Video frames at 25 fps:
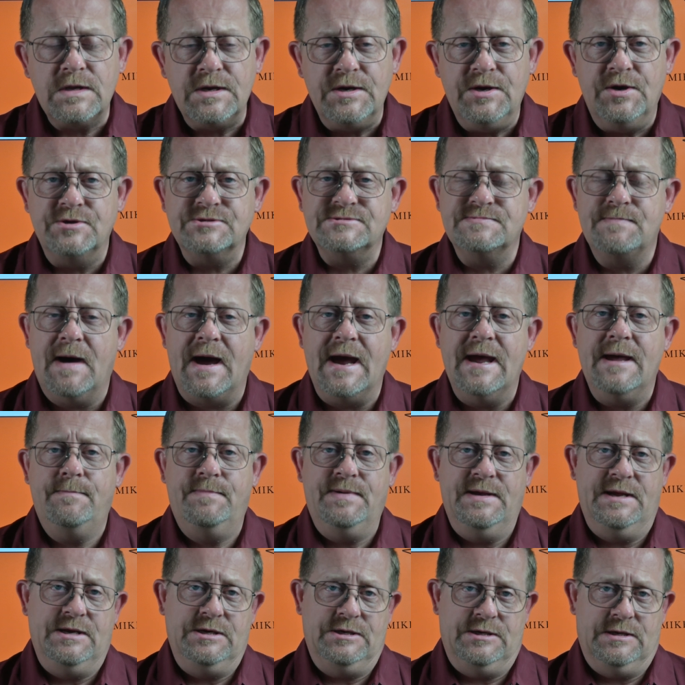Here's my
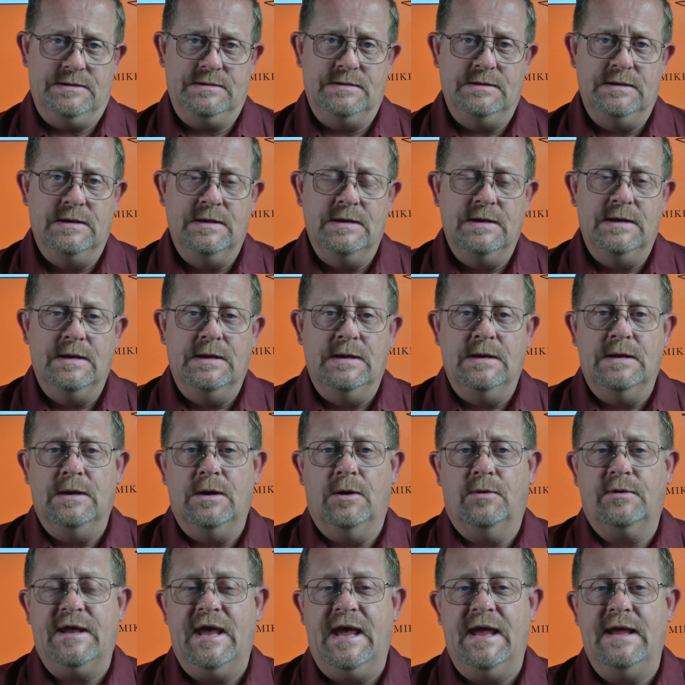opinion.
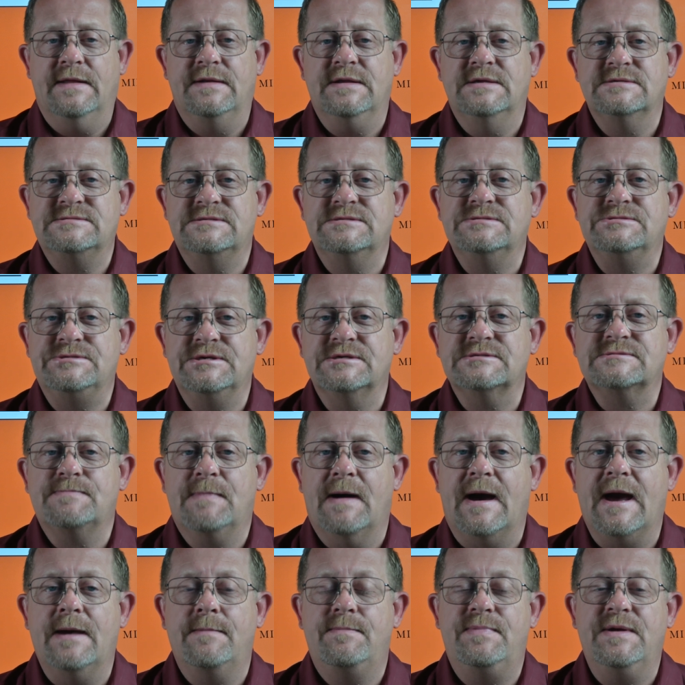Okay, and this is just
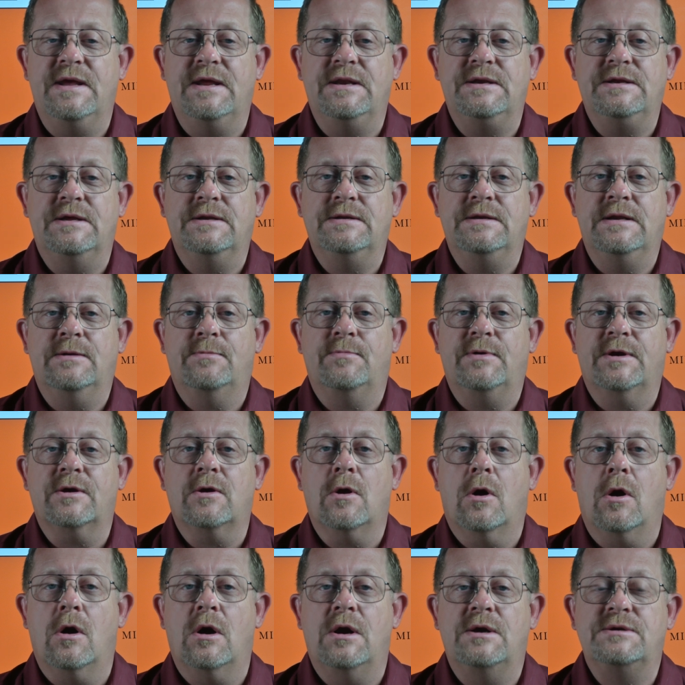my opinion in
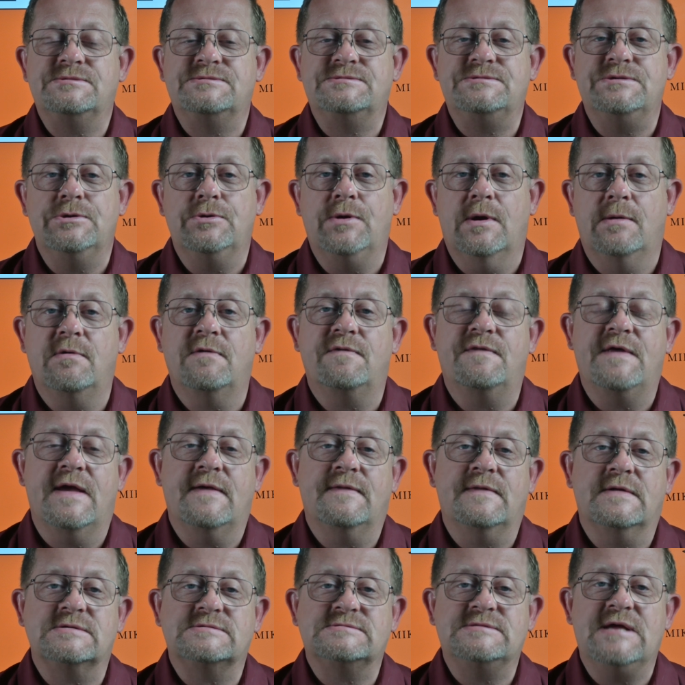regards to
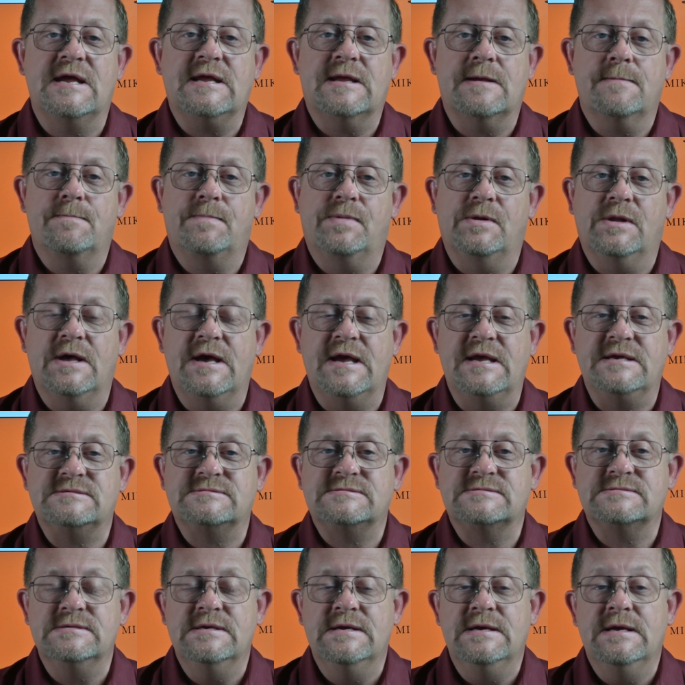everything that's taken
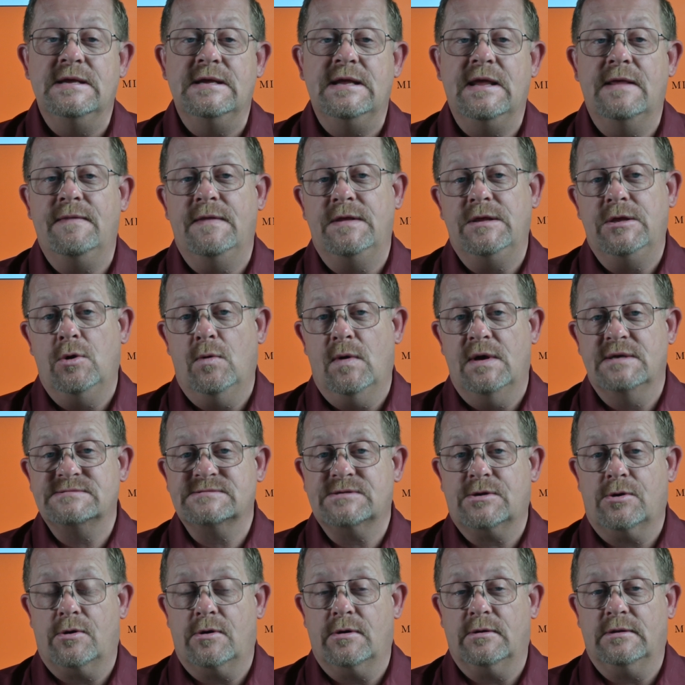place in the
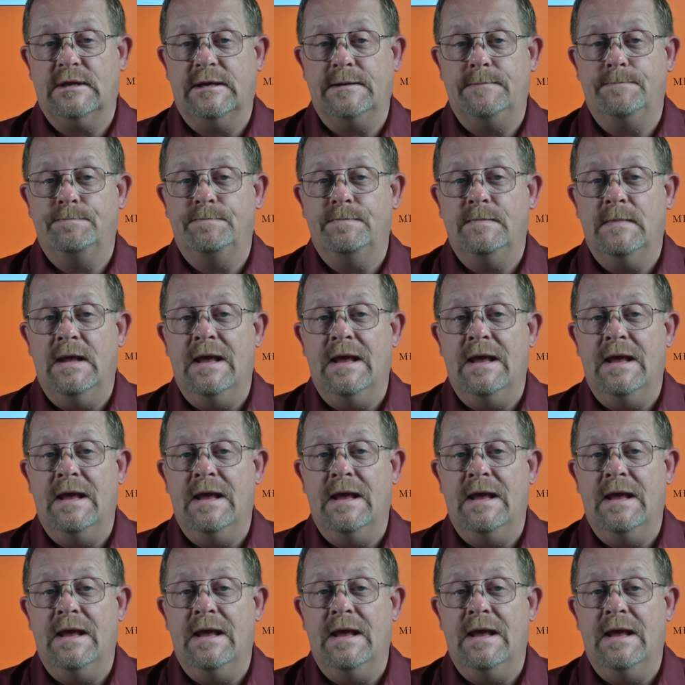U.S. currently.